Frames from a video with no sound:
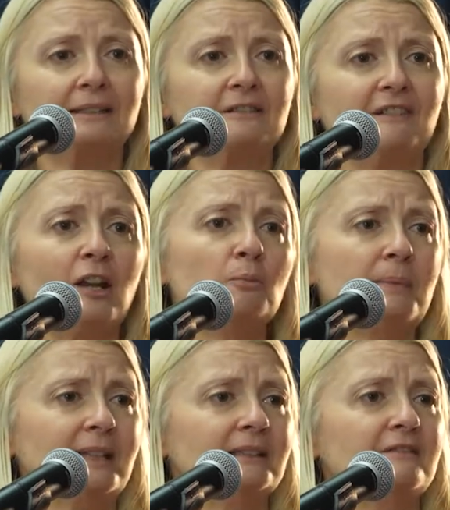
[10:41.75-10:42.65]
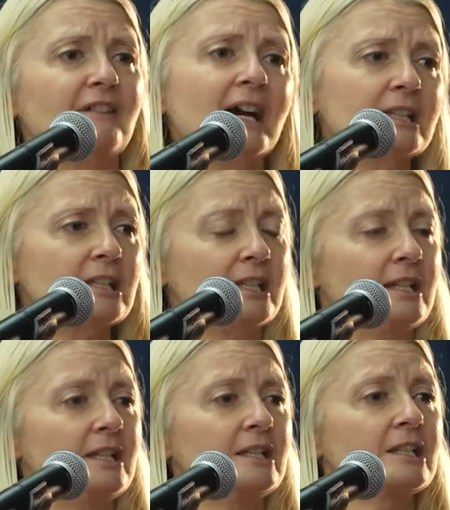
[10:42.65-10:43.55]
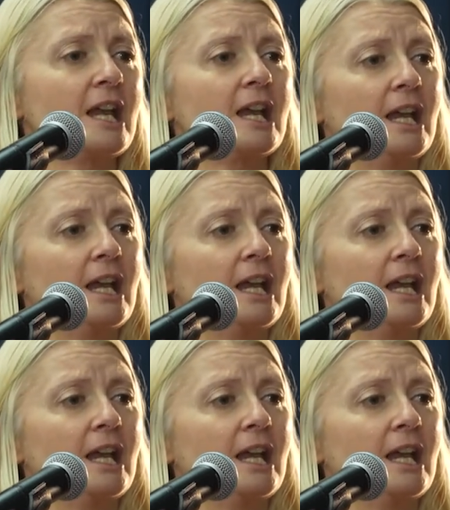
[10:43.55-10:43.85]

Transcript: developing devices,